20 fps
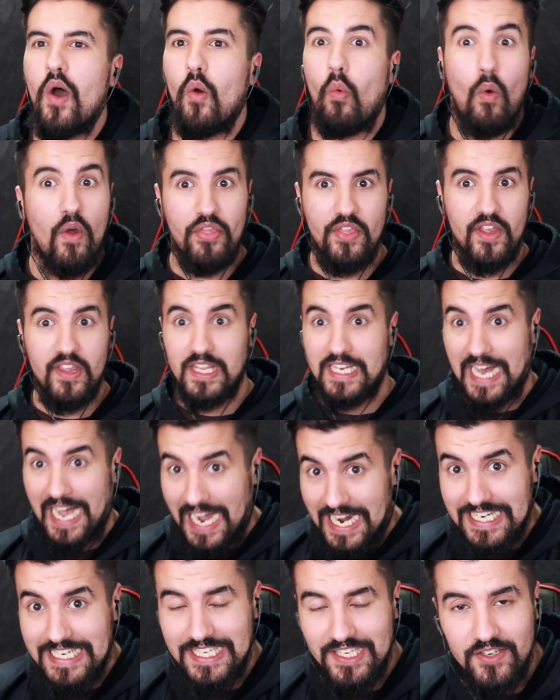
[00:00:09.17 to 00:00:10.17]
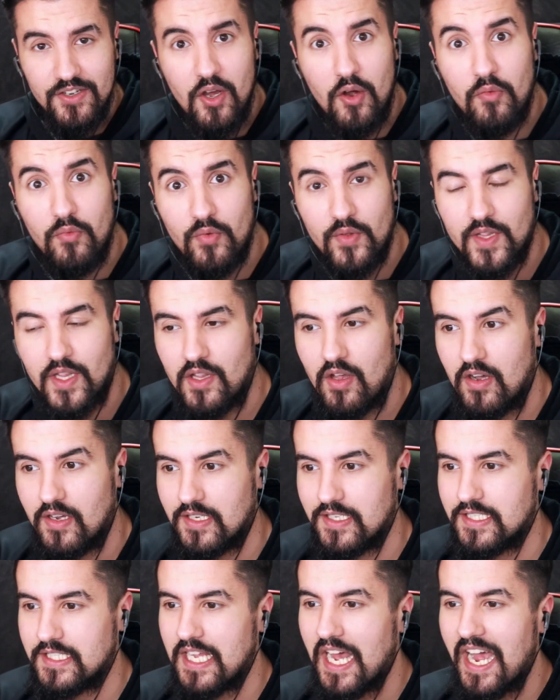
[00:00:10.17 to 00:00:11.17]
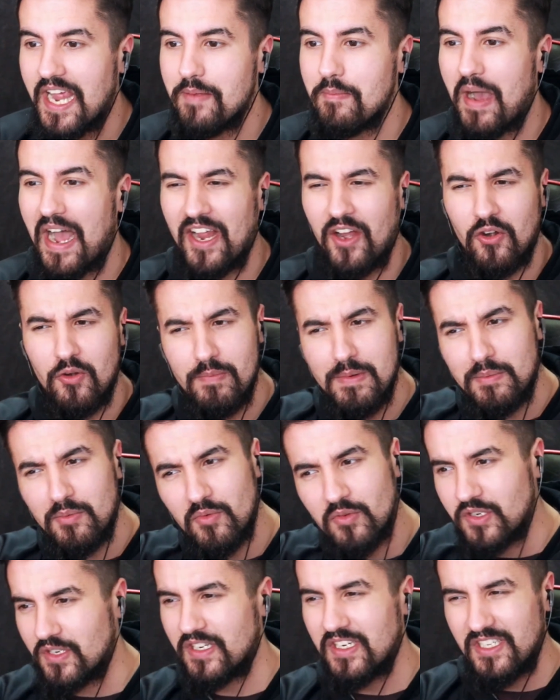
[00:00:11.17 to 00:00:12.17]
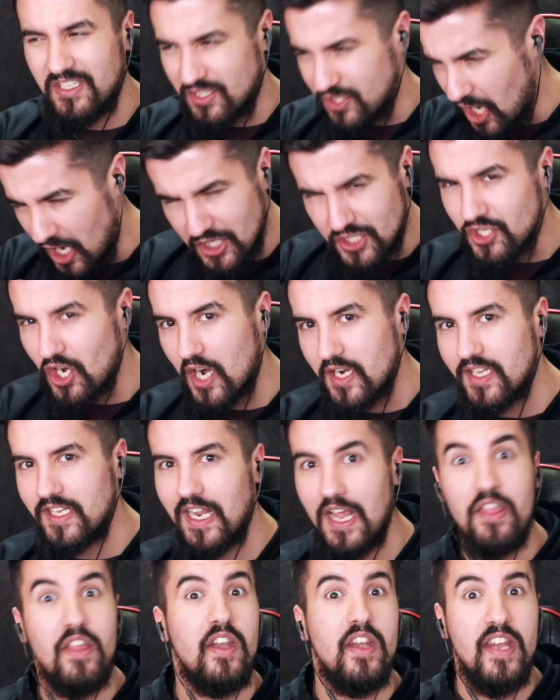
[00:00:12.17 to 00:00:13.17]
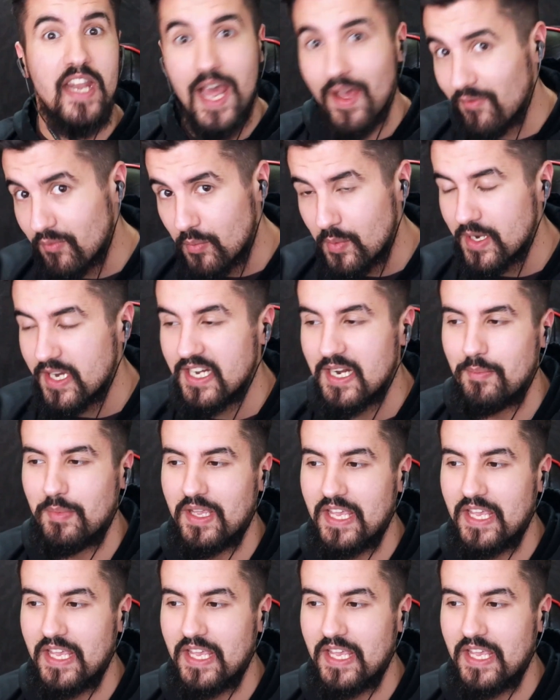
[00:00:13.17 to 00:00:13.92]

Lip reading: One thing that I didn't know for the longest time, I heard people touch on it and then never bring it up